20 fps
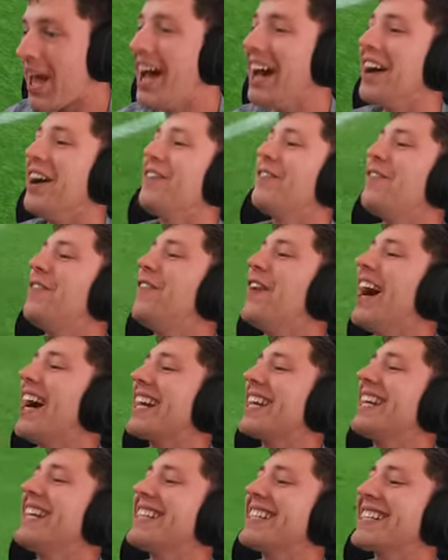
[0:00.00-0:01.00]

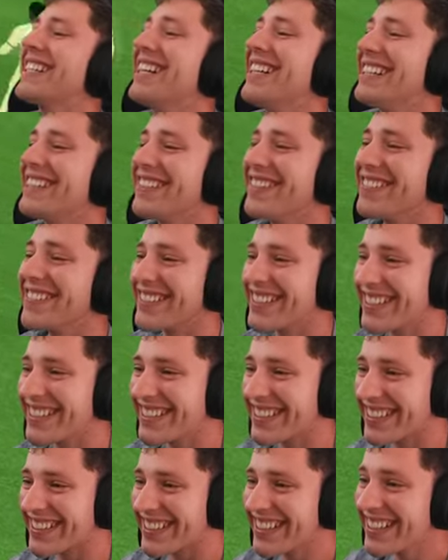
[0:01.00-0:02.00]
Fuck, this guy's
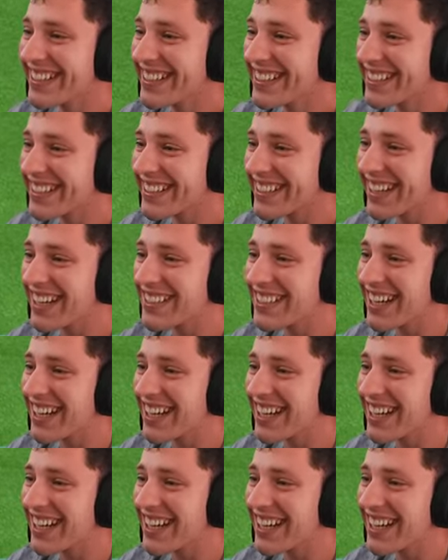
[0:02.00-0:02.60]
useless. This